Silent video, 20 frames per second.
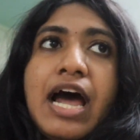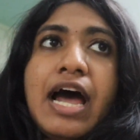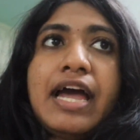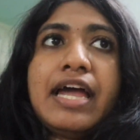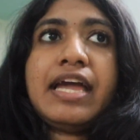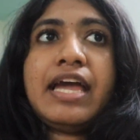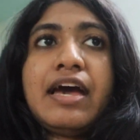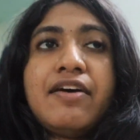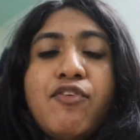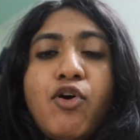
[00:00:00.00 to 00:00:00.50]
I
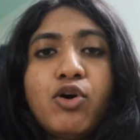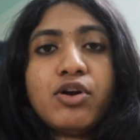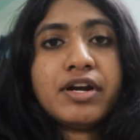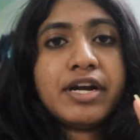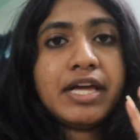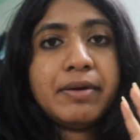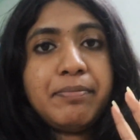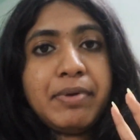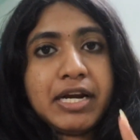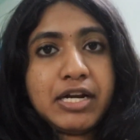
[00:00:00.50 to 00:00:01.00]
have
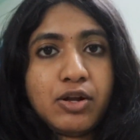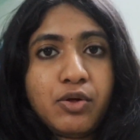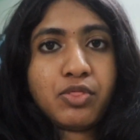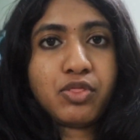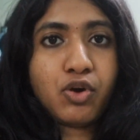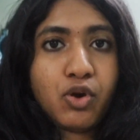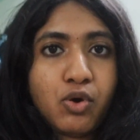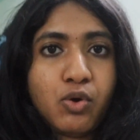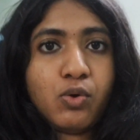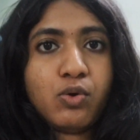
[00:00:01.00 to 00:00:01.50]
already picked out
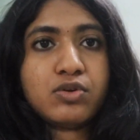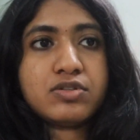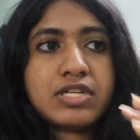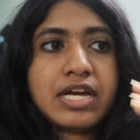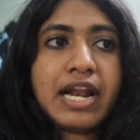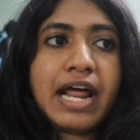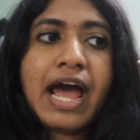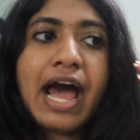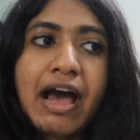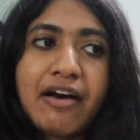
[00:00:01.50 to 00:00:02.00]
the clothes
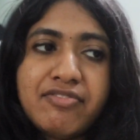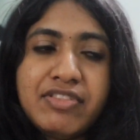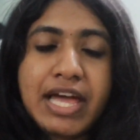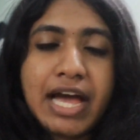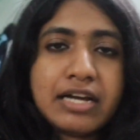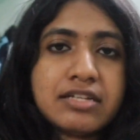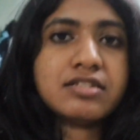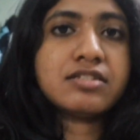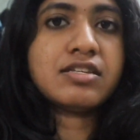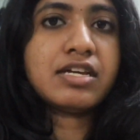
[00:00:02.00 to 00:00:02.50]
and I have the
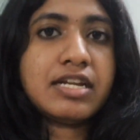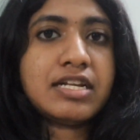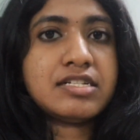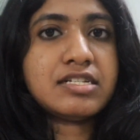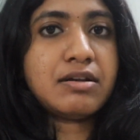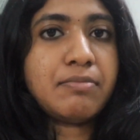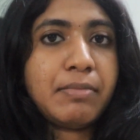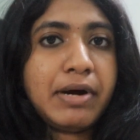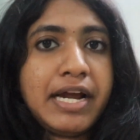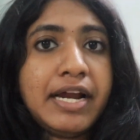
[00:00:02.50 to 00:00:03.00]
accessories
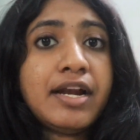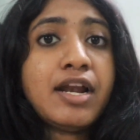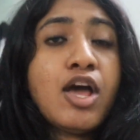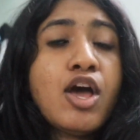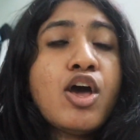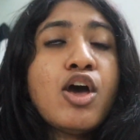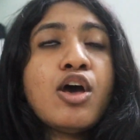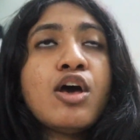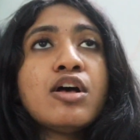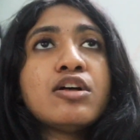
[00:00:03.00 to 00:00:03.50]
in mind,
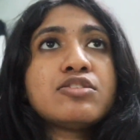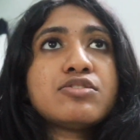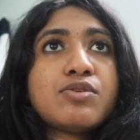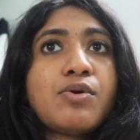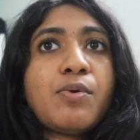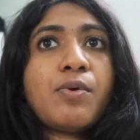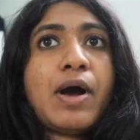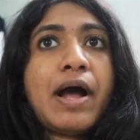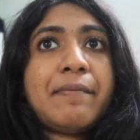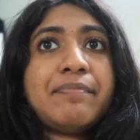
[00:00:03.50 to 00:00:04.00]
so
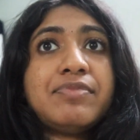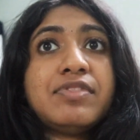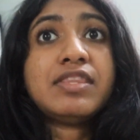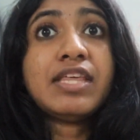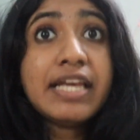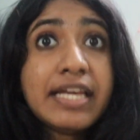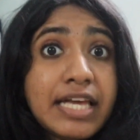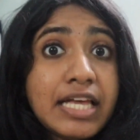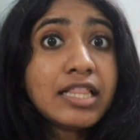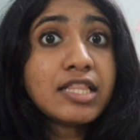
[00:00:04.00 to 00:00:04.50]
I'm
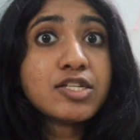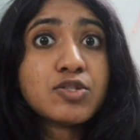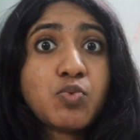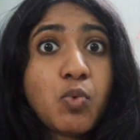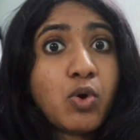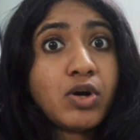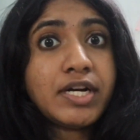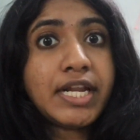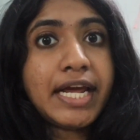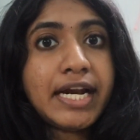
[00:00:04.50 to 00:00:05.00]
thinking this
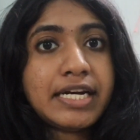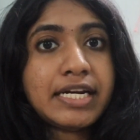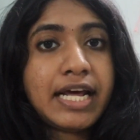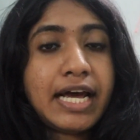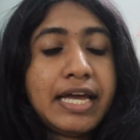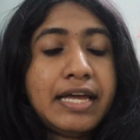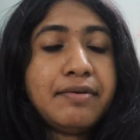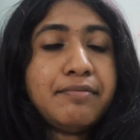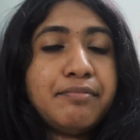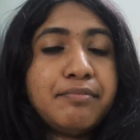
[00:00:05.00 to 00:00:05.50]
won't take
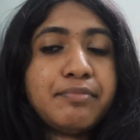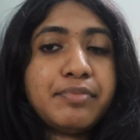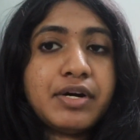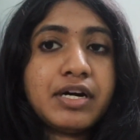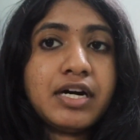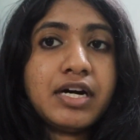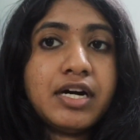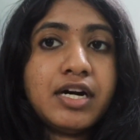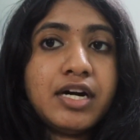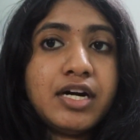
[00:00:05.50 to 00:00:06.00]
time,
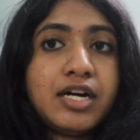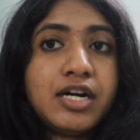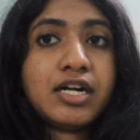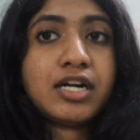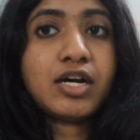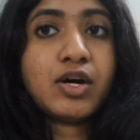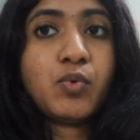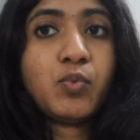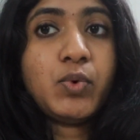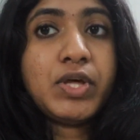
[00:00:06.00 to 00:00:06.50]

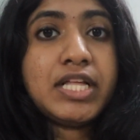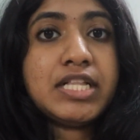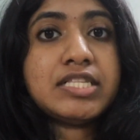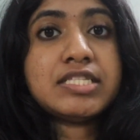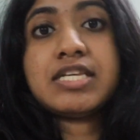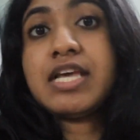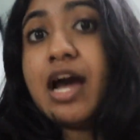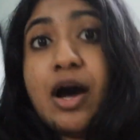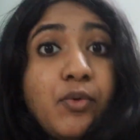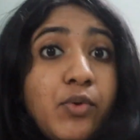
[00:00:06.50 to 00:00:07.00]
but we'll
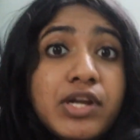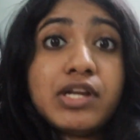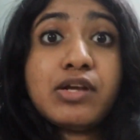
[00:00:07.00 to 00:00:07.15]
see how it